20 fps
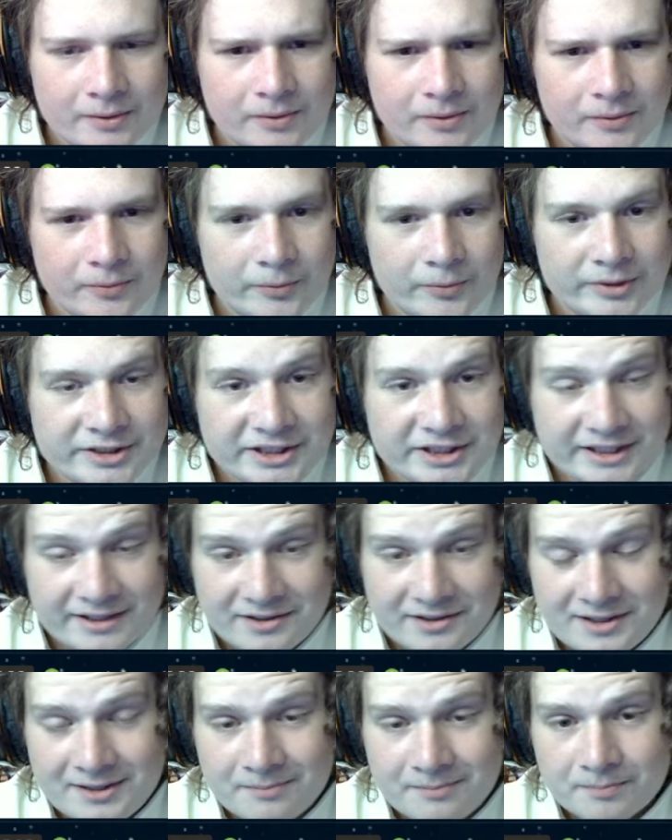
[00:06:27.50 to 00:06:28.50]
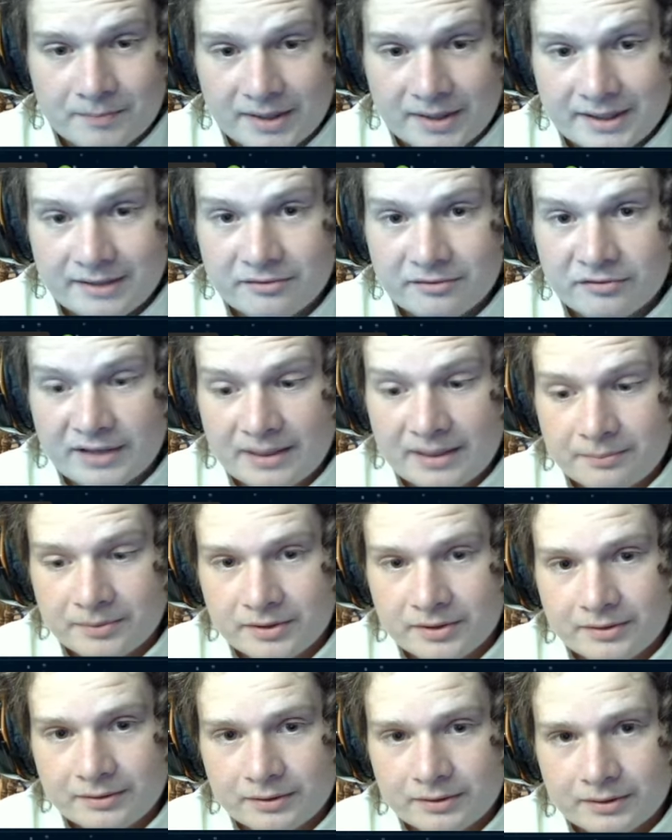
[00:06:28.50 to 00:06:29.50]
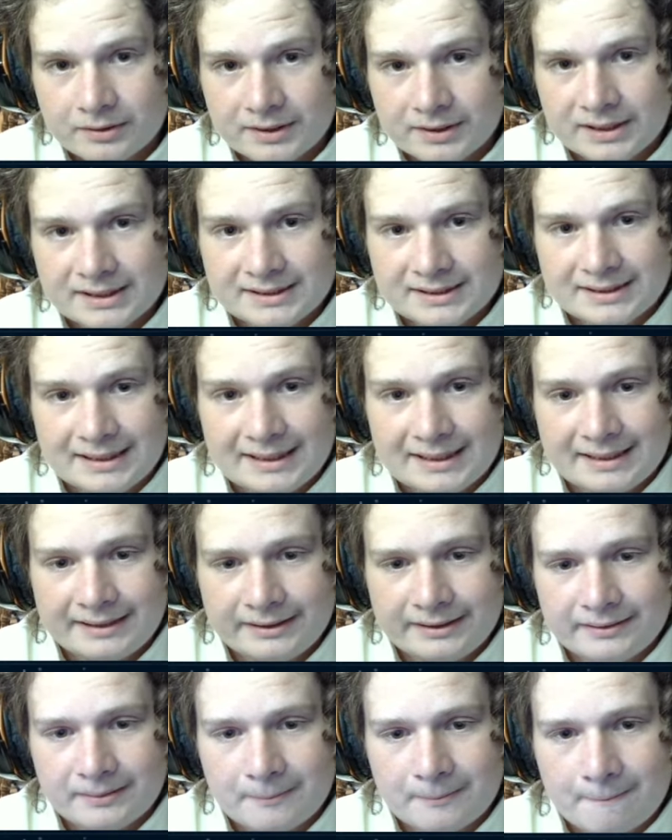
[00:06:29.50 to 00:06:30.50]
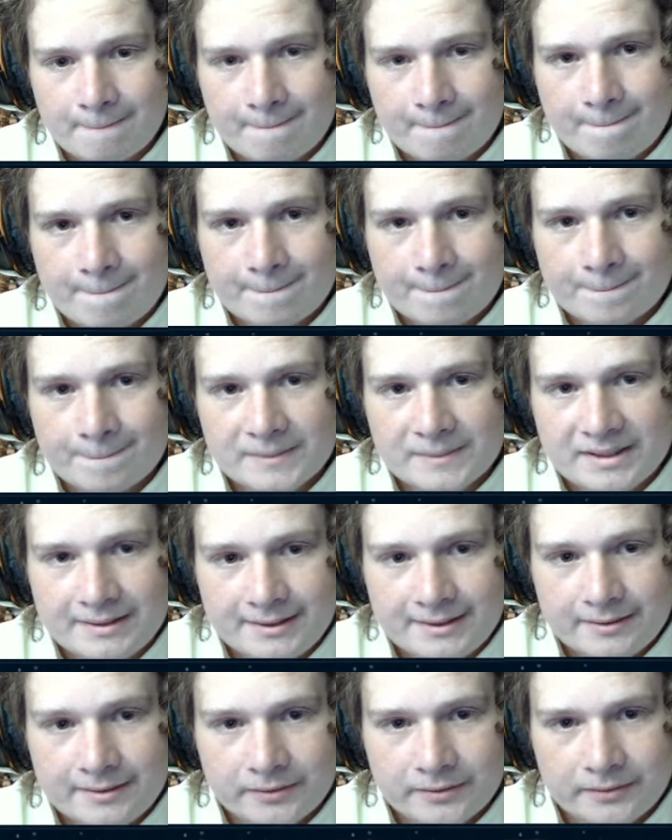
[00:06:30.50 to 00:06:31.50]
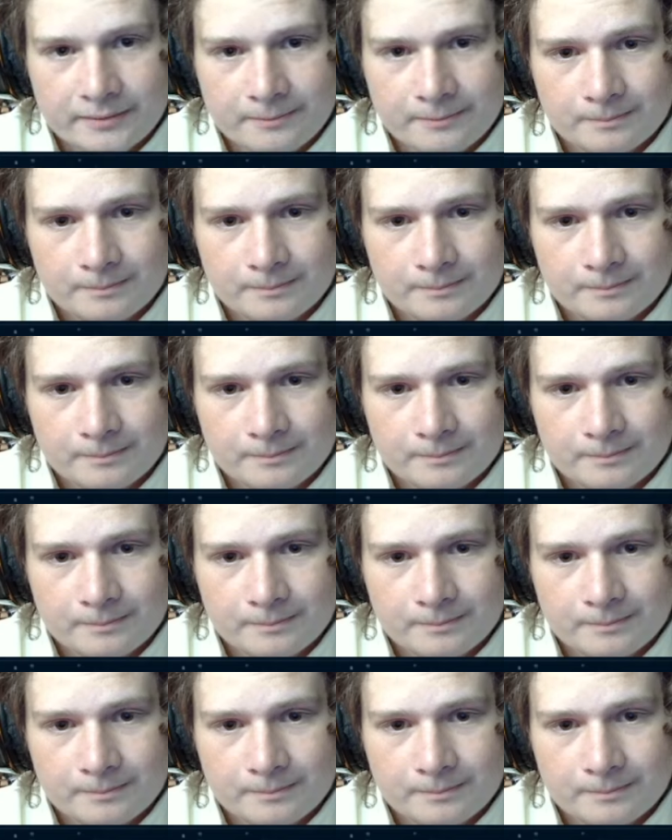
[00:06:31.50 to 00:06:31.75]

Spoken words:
Which I think might have happened is that here